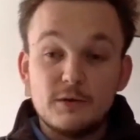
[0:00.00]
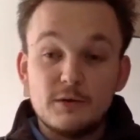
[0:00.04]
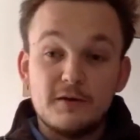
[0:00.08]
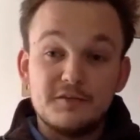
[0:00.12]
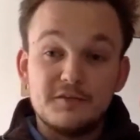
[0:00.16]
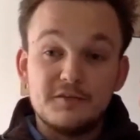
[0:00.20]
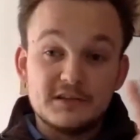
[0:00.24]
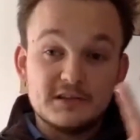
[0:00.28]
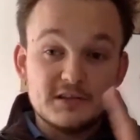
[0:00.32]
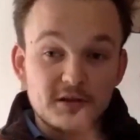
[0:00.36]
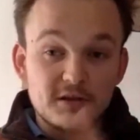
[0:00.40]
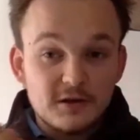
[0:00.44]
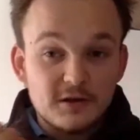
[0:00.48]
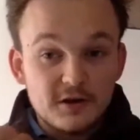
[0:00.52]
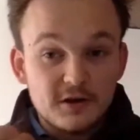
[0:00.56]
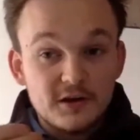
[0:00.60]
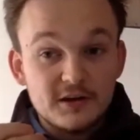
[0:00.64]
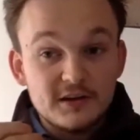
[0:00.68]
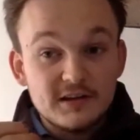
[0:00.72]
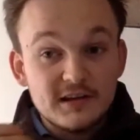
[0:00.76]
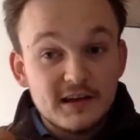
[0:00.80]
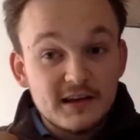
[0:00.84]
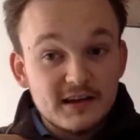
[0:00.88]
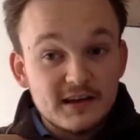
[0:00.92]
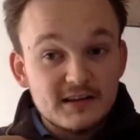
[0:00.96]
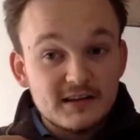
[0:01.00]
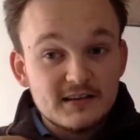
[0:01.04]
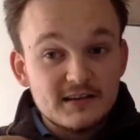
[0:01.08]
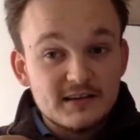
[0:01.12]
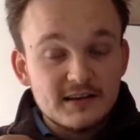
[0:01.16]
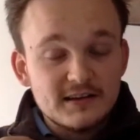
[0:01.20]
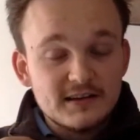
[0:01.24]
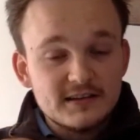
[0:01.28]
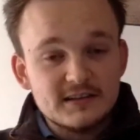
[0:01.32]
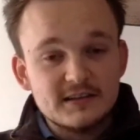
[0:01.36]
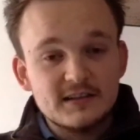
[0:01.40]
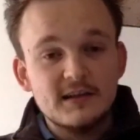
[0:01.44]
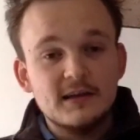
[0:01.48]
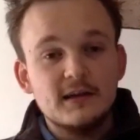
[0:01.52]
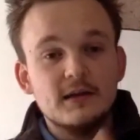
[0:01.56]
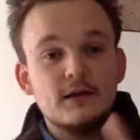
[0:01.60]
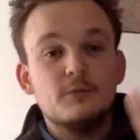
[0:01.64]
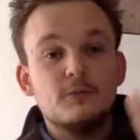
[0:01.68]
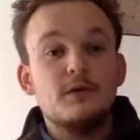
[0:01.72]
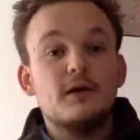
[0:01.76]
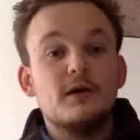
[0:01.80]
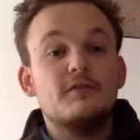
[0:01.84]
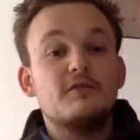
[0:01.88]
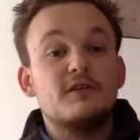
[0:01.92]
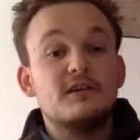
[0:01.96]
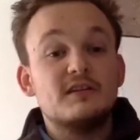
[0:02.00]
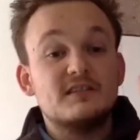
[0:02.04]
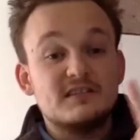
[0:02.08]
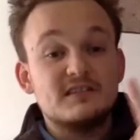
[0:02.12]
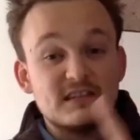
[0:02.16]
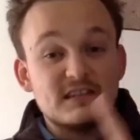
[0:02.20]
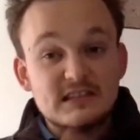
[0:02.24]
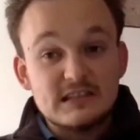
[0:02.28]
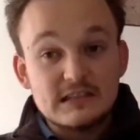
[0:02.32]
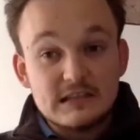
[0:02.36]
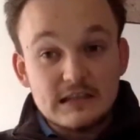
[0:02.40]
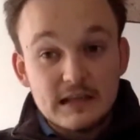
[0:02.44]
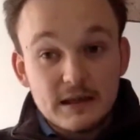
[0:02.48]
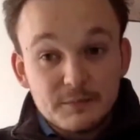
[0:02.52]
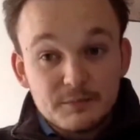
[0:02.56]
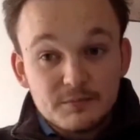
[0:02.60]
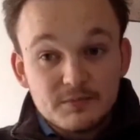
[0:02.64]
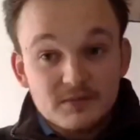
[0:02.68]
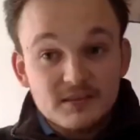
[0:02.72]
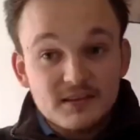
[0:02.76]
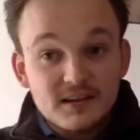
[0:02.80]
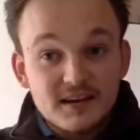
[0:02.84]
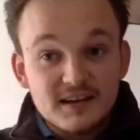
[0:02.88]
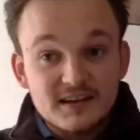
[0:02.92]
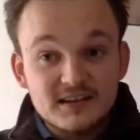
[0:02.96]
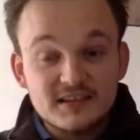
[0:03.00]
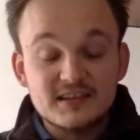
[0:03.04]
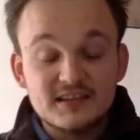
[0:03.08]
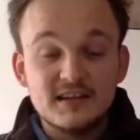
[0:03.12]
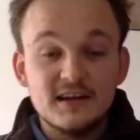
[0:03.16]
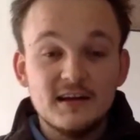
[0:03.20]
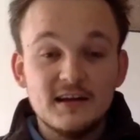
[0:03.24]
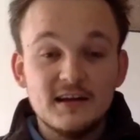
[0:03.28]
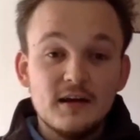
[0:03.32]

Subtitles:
whether it's a herniated disc, whether it's a slipped disc,